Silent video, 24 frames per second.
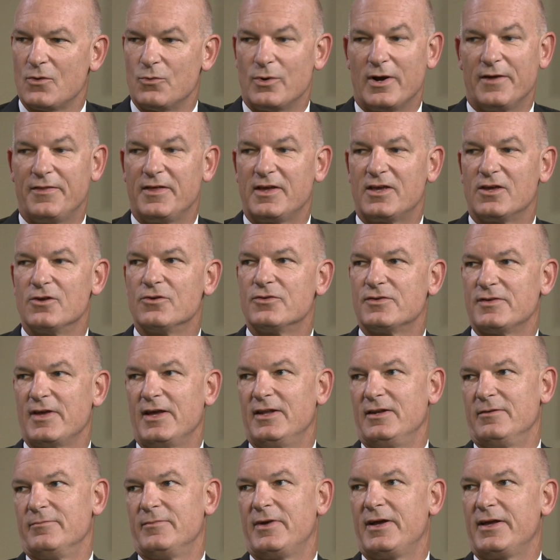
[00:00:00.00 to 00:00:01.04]
Well, I think you
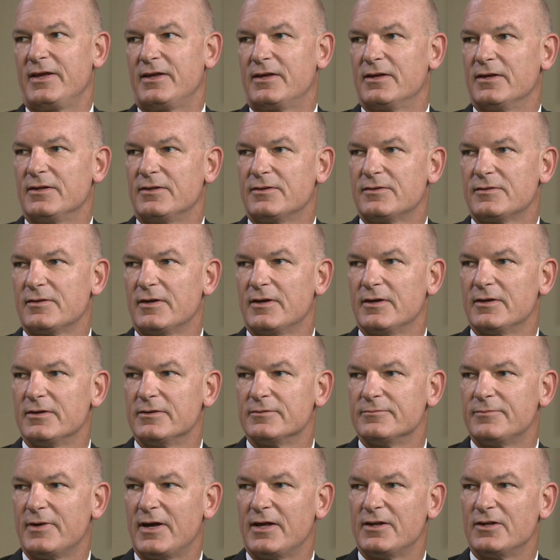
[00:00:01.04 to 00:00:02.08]
said it, Mike. It's
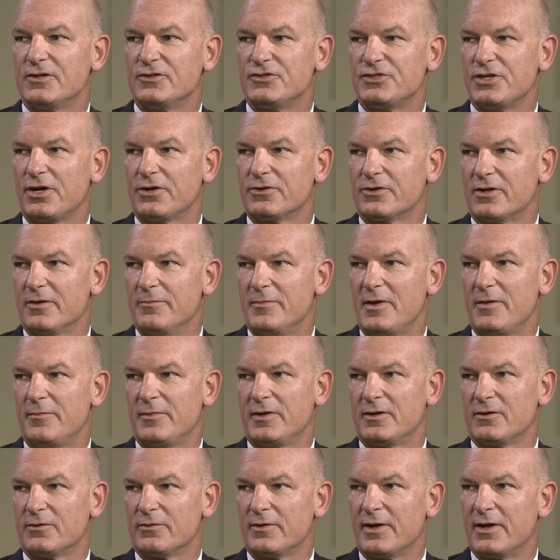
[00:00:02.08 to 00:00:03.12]
about a shared
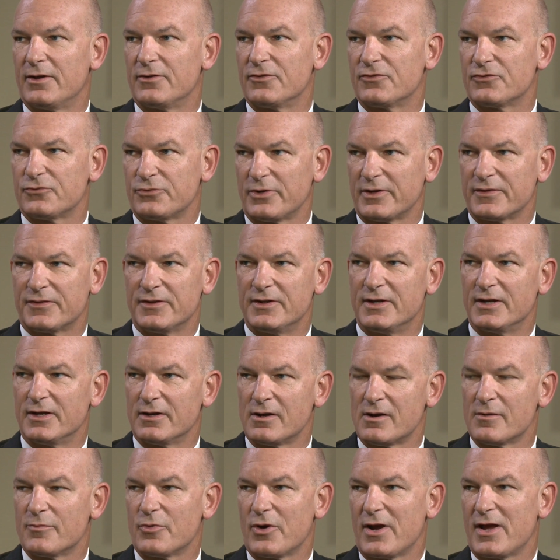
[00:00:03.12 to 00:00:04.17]
commitment around strengthening
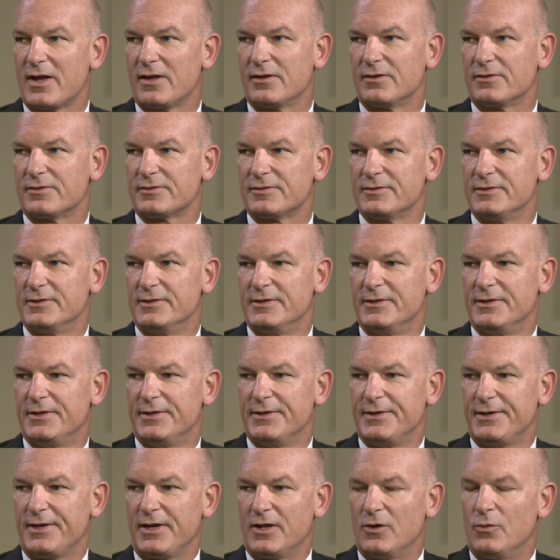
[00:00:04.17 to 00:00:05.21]
our brands.
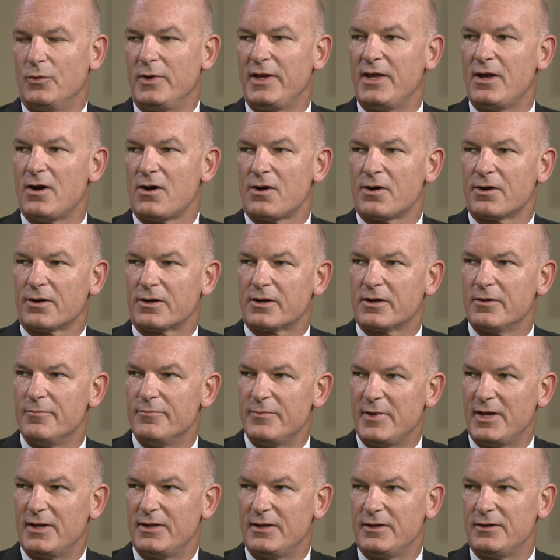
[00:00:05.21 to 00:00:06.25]
You know, we are
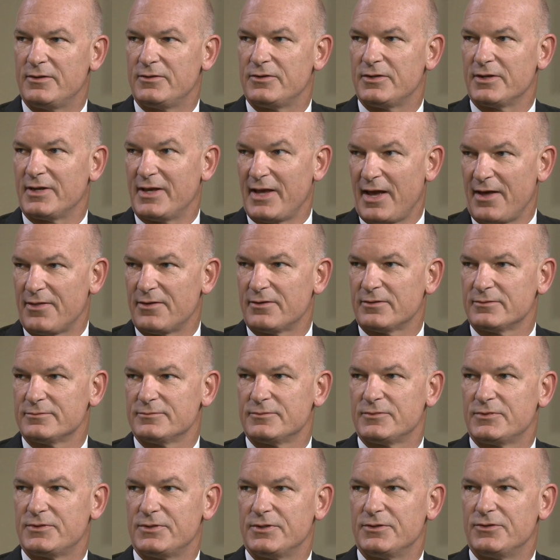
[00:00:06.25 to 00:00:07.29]
committed together
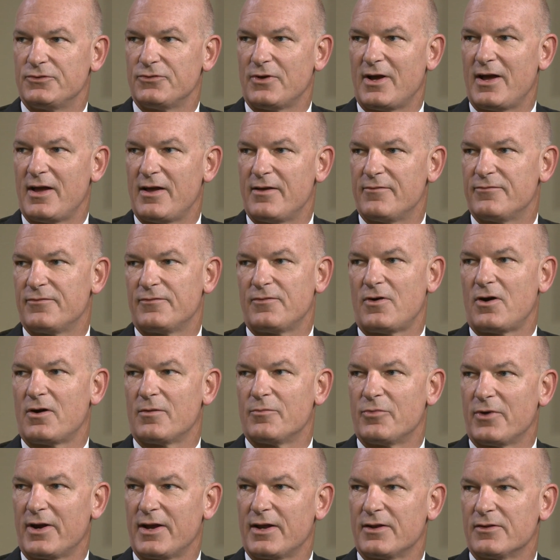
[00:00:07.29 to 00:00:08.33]
to drive
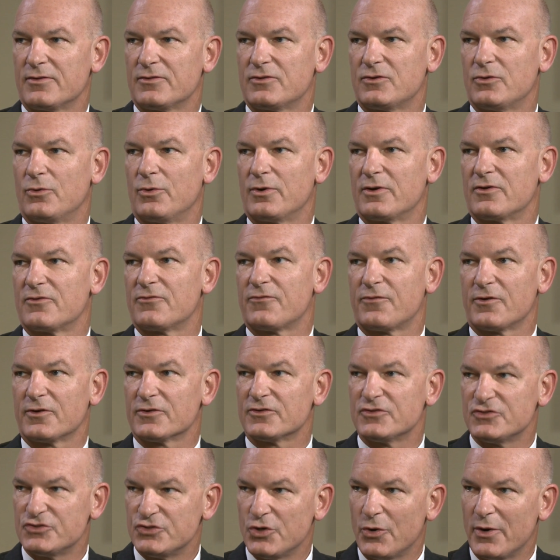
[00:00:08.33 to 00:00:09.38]
our brands towards
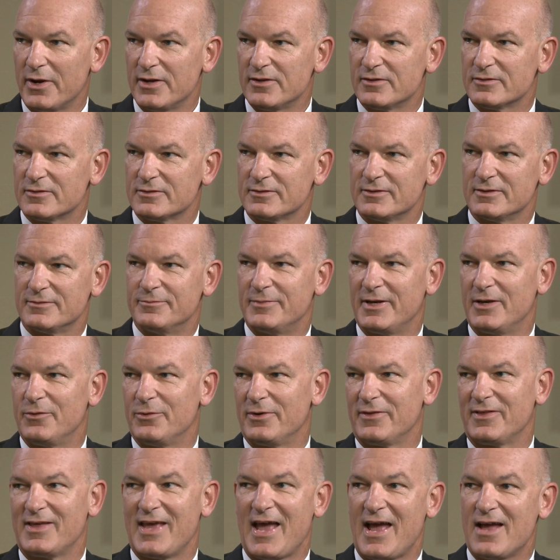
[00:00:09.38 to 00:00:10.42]
first choice, to be
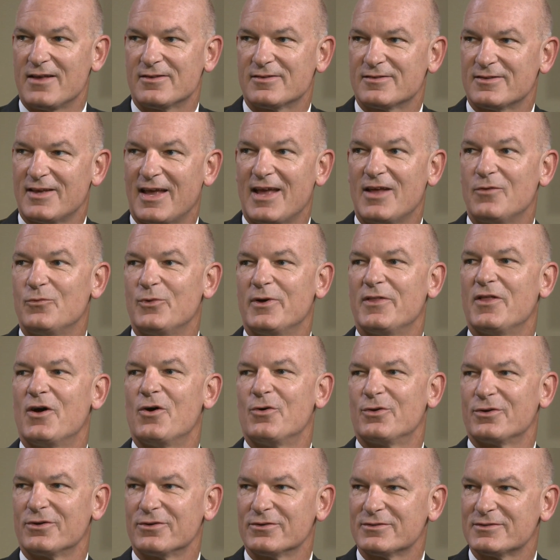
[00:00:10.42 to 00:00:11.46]
with guests and with
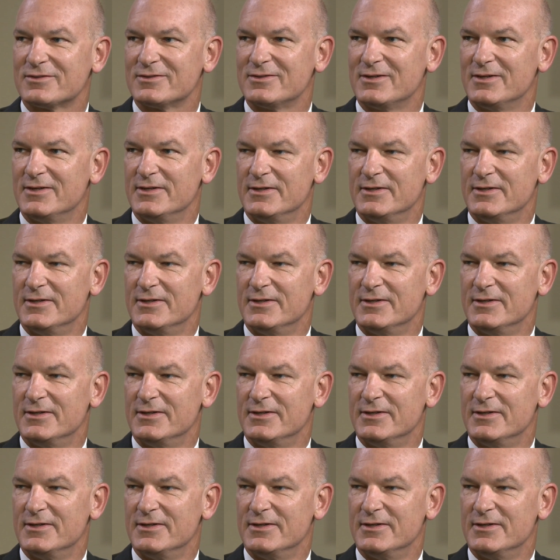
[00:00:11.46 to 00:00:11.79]
owners.